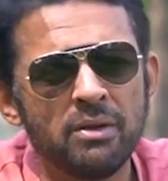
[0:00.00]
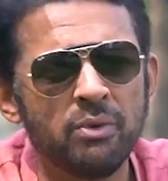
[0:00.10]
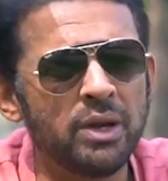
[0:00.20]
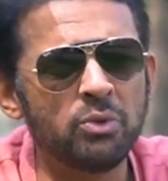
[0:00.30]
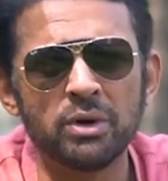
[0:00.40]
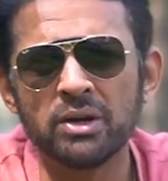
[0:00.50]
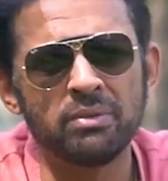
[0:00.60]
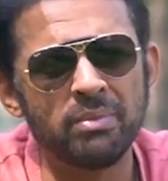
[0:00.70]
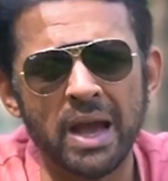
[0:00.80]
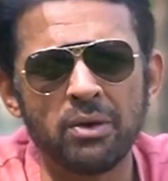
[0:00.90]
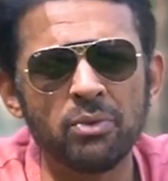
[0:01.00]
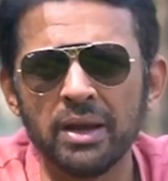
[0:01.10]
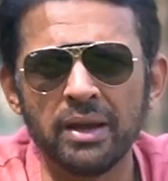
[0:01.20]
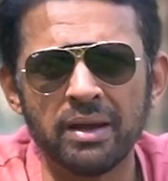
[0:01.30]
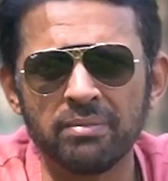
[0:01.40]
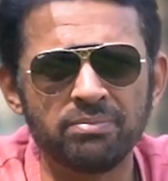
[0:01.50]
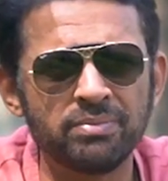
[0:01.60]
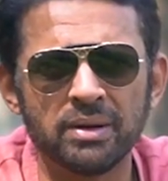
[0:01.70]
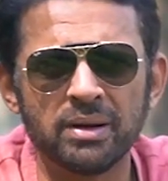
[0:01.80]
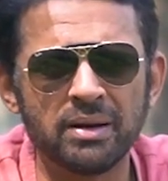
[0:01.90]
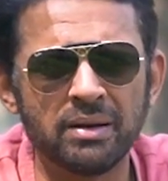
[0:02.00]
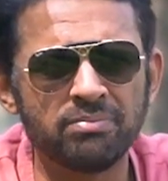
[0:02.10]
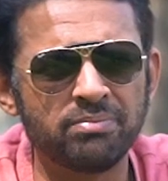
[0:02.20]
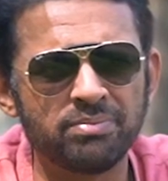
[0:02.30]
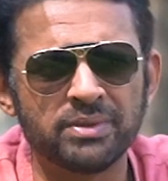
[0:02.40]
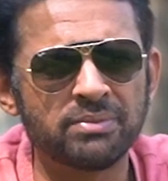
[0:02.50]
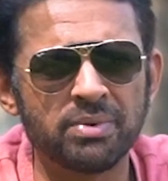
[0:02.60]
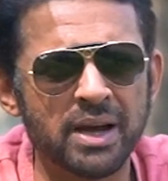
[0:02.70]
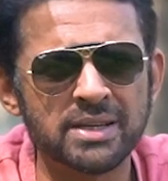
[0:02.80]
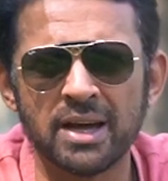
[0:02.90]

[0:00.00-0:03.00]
We do it annually, har